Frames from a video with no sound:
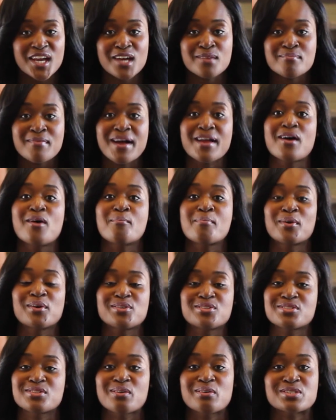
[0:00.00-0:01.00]
and my own
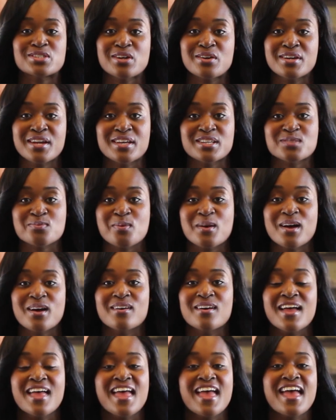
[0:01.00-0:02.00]
personal journey as
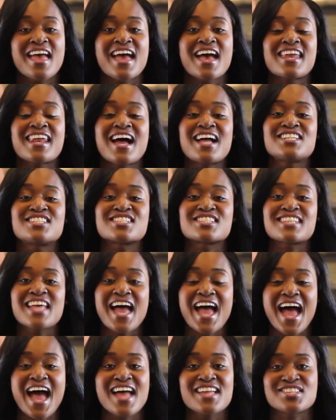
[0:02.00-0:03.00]
well, and I just
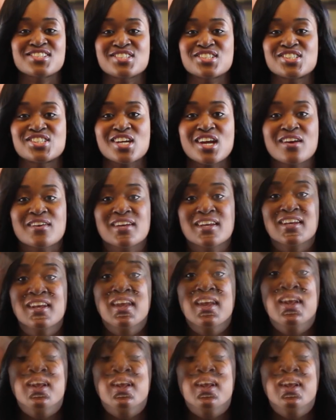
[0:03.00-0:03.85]
had to share it.